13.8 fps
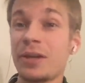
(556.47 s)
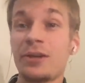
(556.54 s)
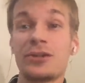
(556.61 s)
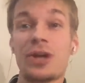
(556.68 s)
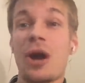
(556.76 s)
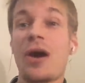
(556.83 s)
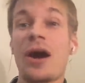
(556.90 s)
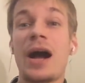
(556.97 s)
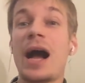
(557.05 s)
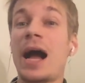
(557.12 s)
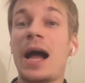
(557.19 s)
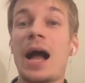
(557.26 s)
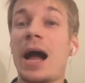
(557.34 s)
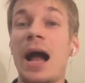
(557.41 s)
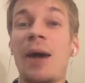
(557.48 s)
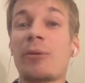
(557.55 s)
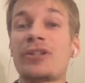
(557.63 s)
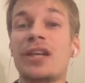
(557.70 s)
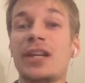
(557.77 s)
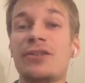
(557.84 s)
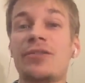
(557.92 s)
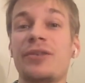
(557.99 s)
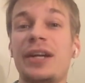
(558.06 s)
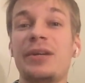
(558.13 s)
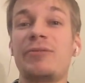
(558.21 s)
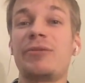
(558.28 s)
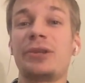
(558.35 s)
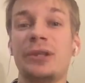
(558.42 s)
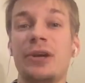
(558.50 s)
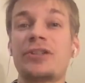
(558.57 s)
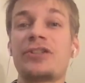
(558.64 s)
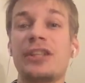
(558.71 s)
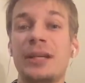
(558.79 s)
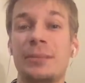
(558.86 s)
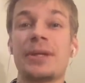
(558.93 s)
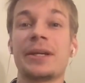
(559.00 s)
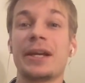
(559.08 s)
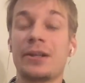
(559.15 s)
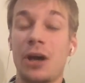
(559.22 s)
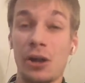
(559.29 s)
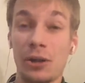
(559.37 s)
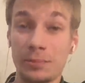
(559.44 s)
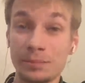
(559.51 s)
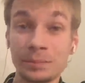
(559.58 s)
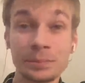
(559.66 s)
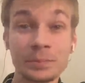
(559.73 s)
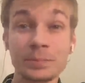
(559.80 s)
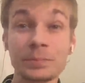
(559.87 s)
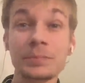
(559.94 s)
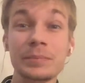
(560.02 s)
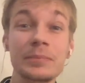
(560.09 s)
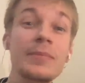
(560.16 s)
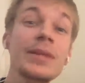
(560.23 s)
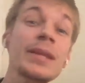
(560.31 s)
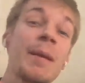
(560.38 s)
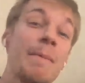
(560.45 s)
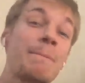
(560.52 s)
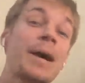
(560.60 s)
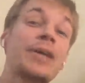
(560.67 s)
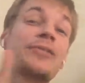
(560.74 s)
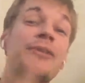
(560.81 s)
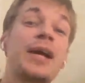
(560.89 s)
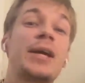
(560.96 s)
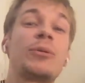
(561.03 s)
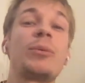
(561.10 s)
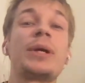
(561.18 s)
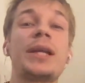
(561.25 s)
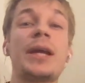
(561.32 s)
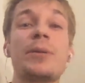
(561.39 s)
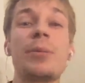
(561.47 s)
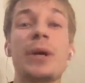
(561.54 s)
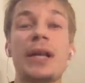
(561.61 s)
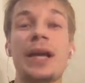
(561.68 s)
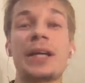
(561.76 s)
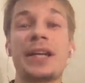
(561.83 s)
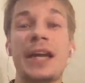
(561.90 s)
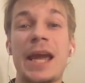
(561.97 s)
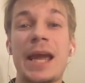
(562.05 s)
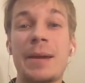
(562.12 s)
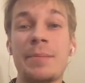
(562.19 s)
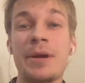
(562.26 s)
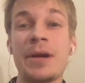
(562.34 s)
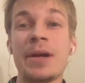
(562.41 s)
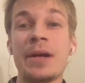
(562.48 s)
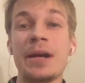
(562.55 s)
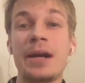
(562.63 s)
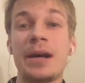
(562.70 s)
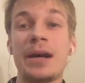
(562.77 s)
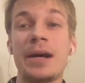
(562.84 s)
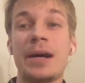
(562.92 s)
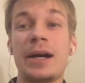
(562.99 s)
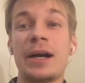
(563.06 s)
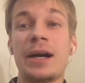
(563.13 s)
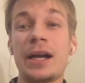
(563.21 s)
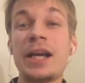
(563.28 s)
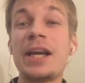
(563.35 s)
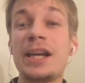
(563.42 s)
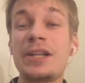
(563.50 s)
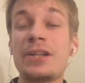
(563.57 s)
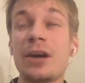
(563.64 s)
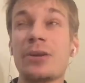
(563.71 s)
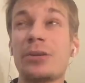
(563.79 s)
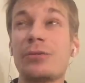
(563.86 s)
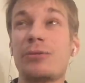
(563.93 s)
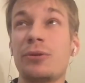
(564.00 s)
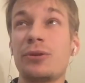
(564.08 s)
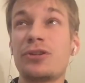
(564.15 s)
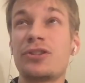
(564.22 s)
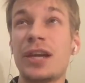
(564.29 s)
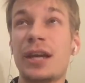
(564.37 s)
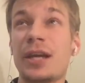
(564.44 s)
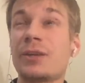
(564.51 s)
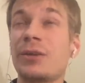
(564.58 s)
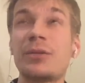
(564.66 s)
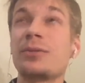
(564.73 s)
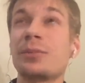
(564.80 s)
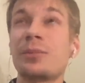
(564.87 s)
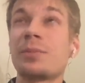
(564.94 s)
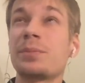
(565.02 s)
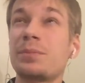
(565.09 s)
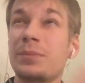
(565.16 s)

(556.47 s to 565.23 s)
So I was getting ready for not sleeping at all. But then when I came in on the first day, and